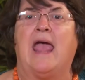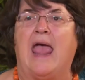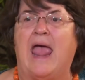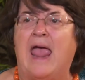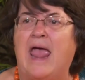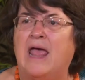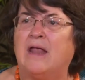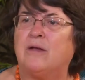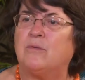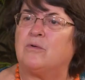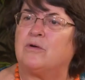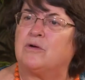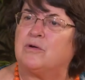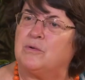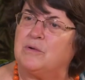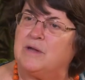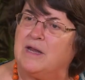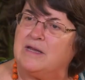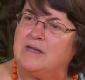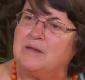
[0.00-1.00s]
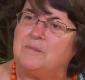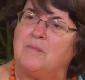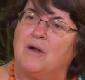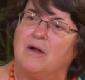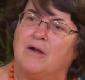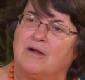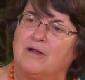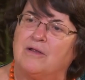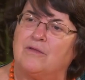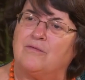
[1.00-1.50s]
and we're creating
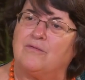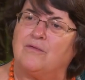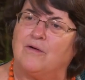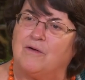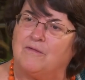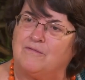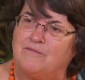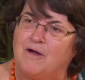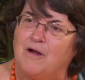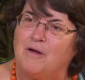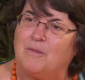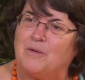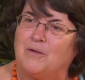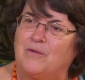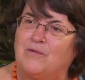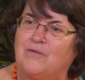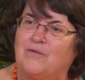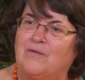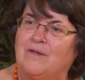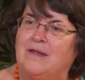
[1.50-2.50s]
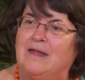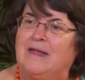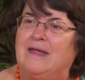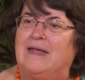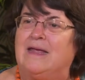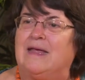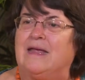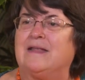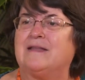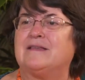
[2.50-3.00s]
markets for our farmers
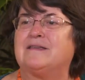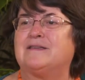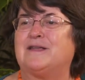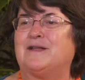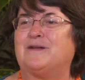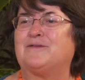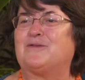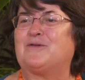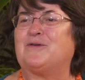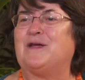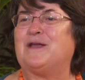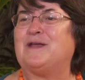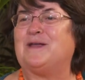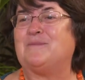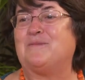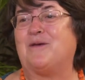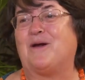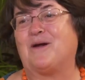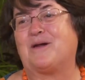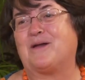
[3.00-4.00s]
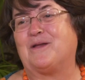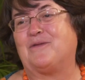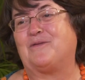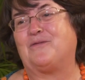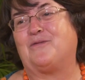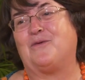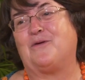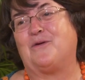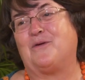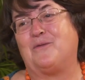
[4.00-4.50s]
instead of creating markets
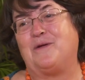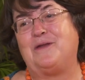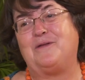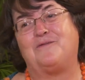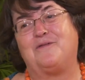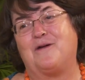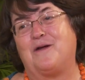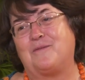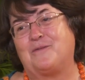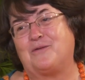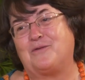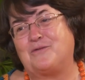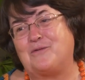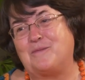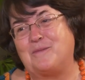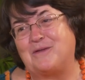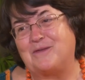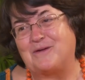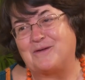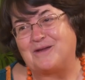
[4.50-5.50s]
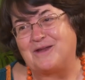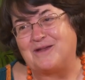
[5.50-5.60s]
for wheat farmers from other